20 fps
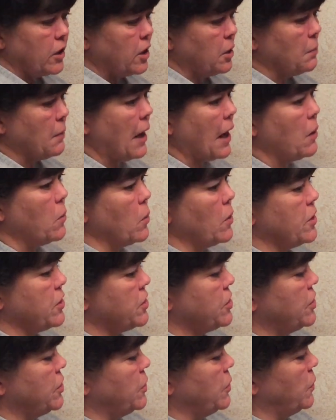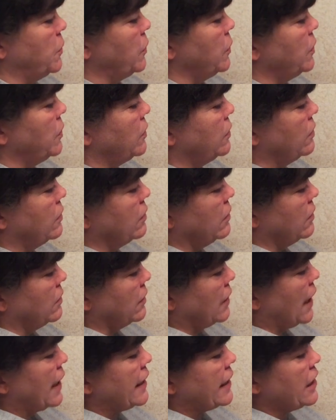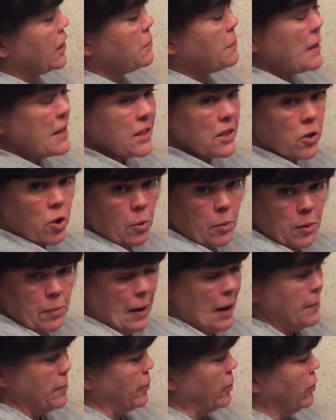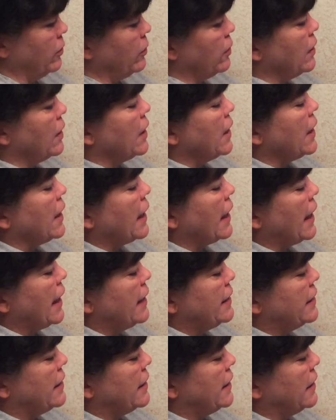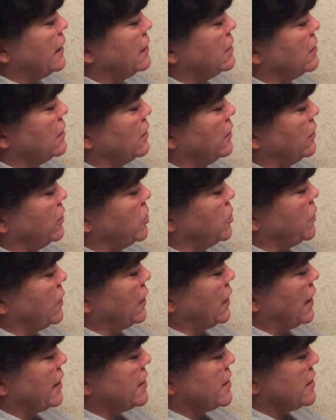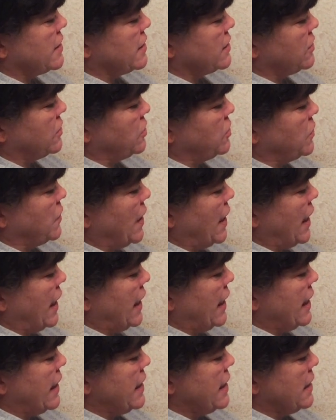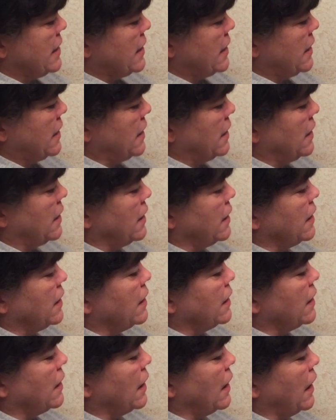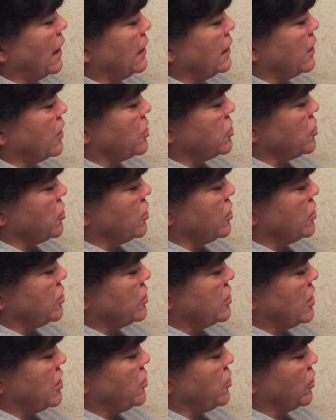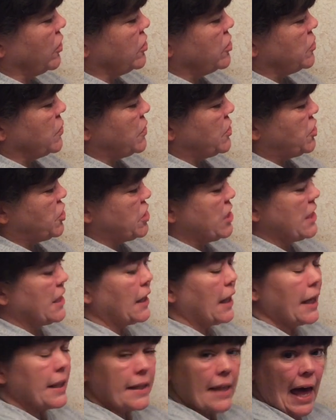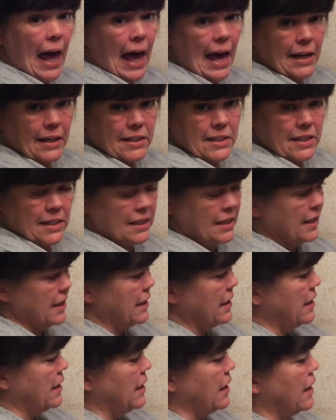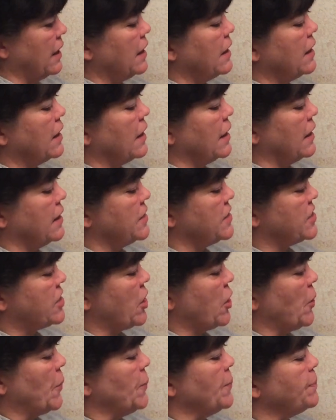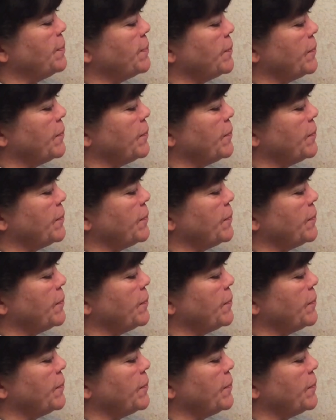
you might want to like get a piece of notebook paper and then do it like this. Do A, and because then you're going to do a G like that. And so